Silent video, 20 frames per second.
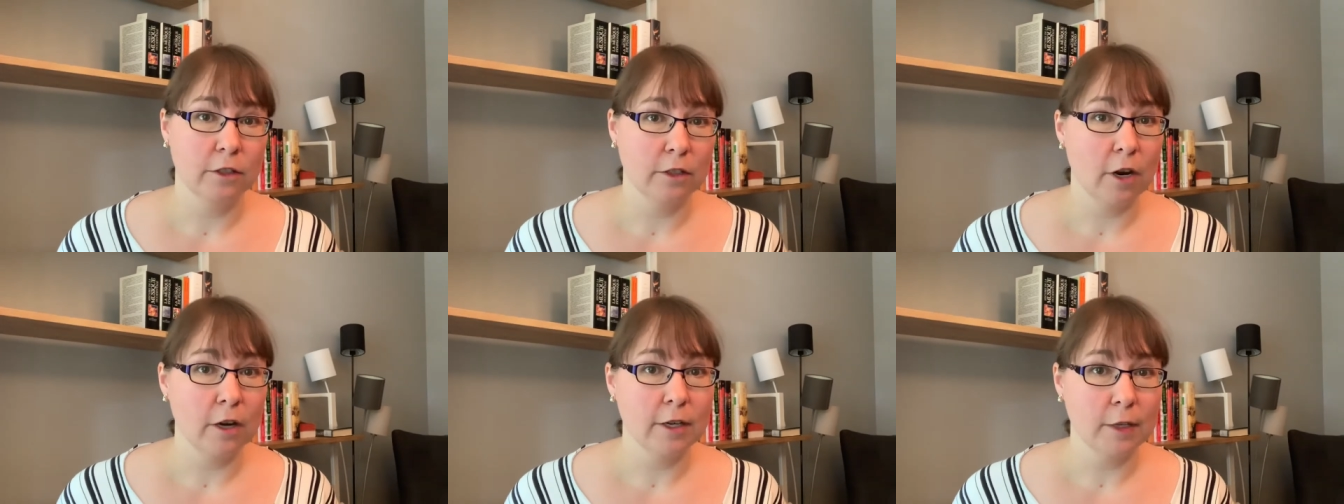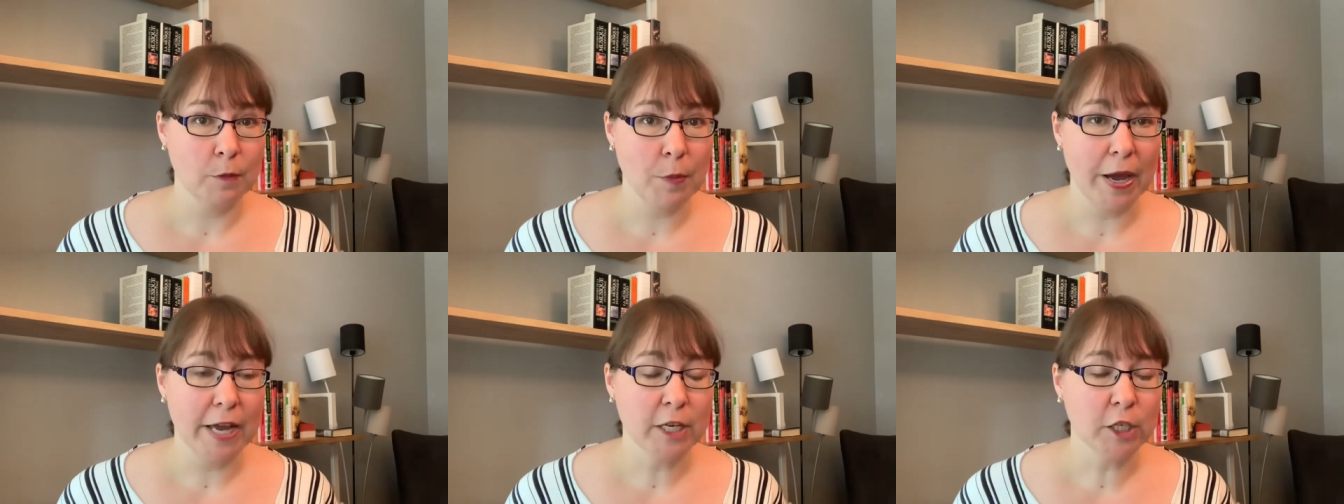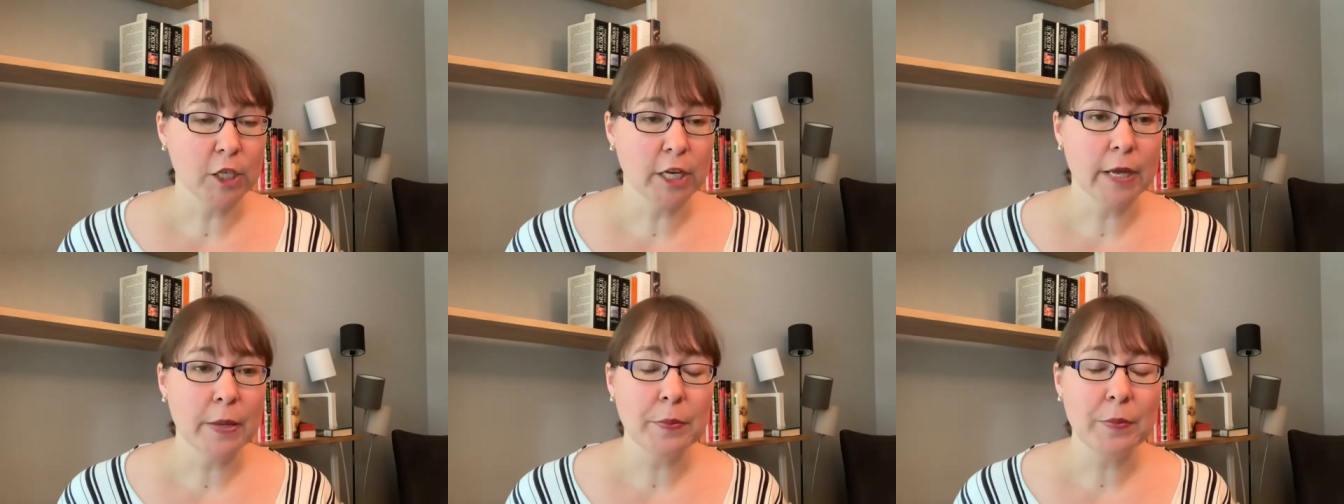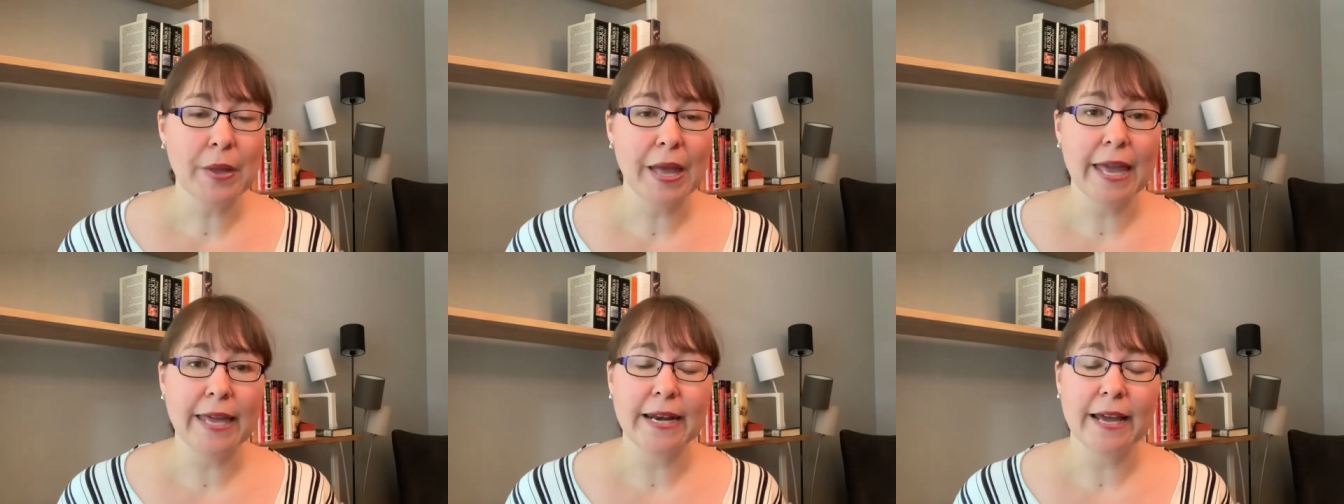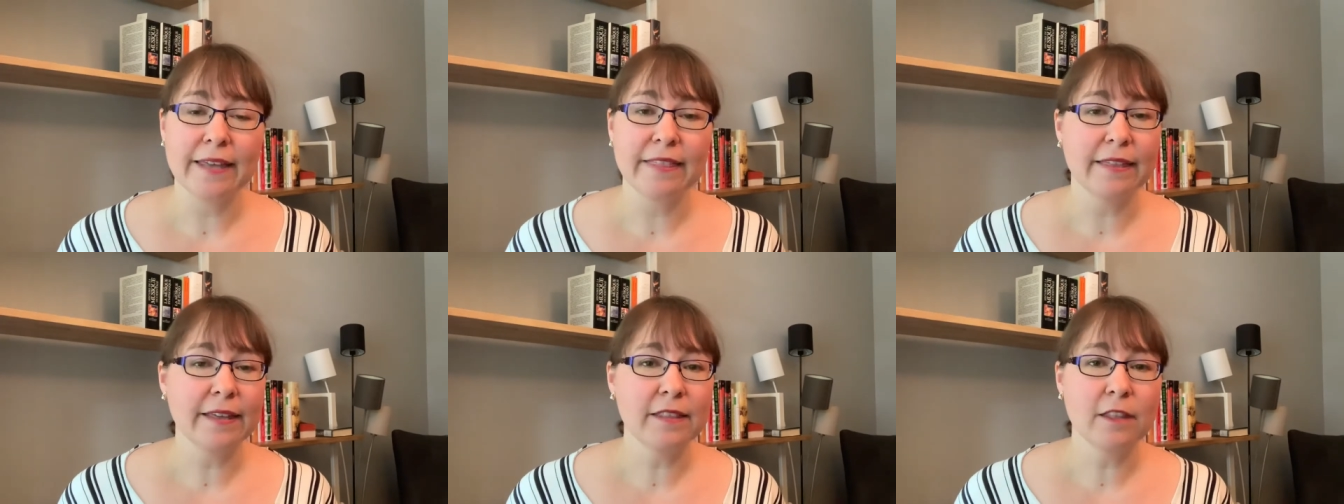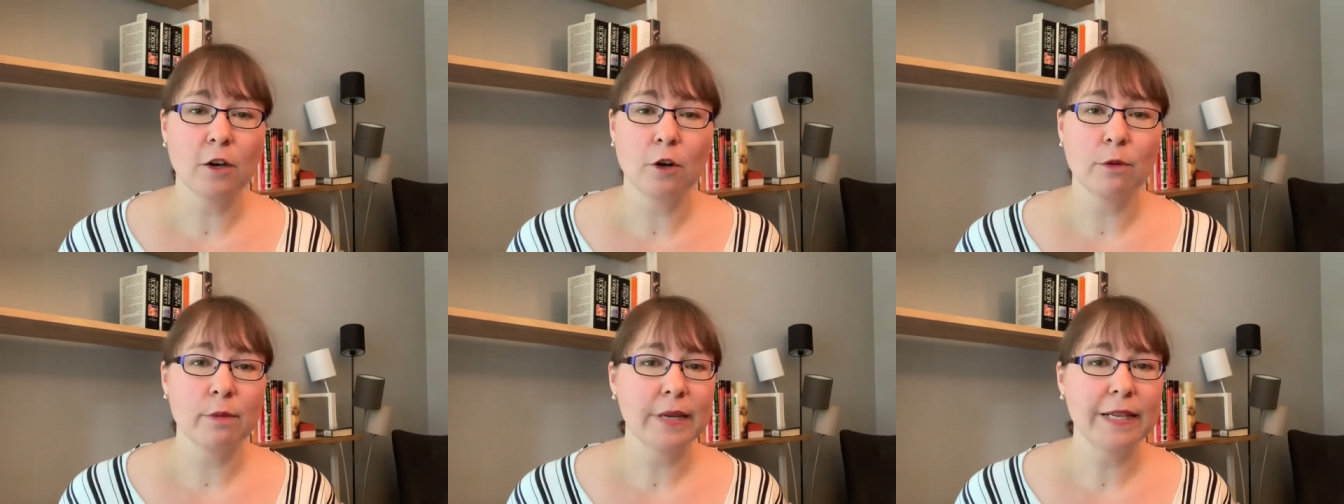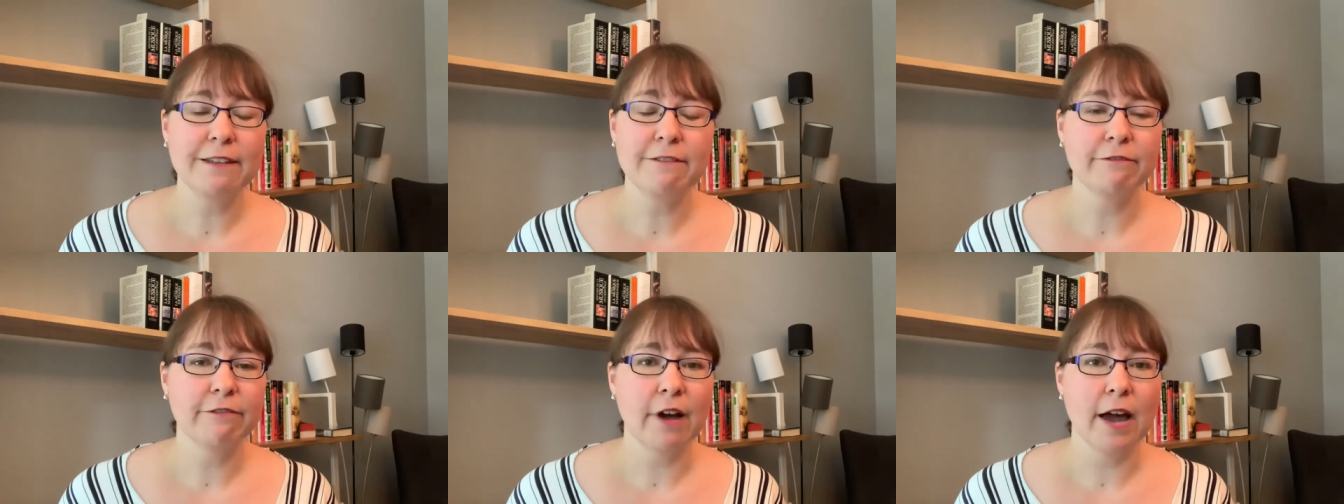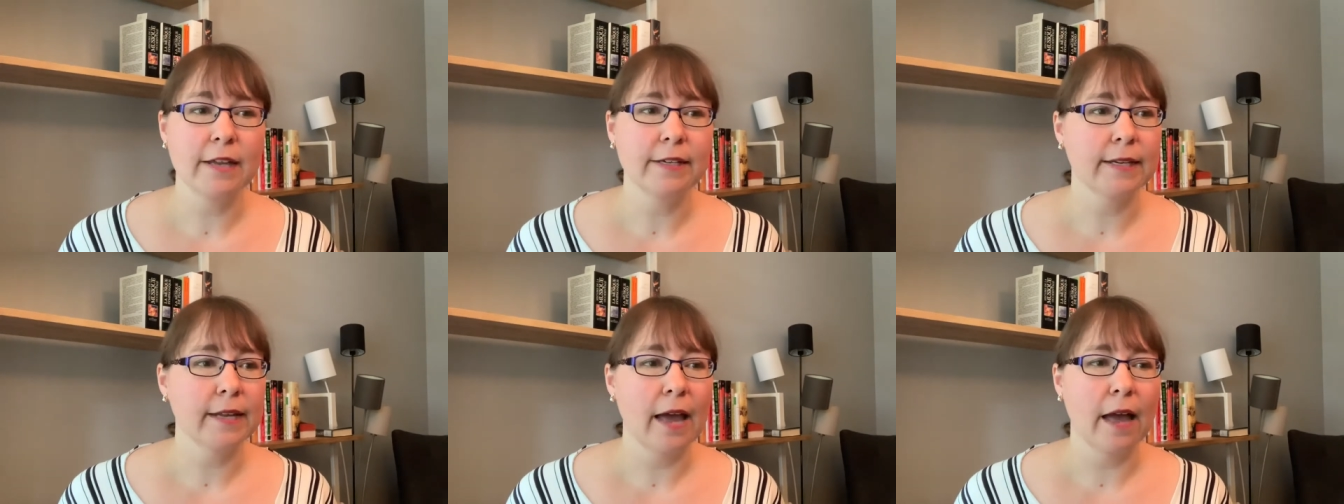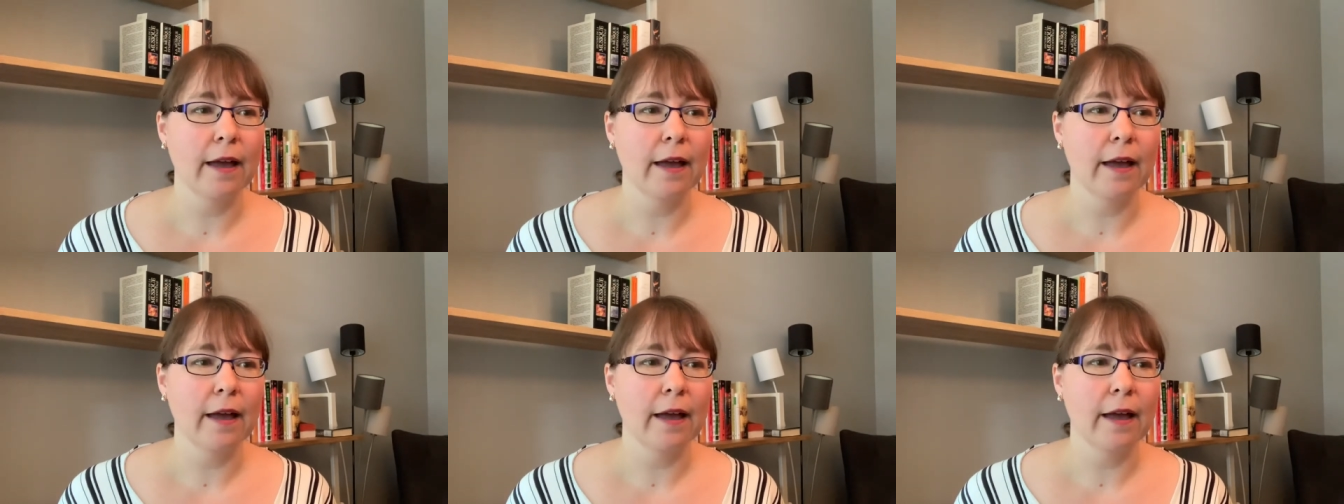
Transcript: started by Jim, and I think they're really fun.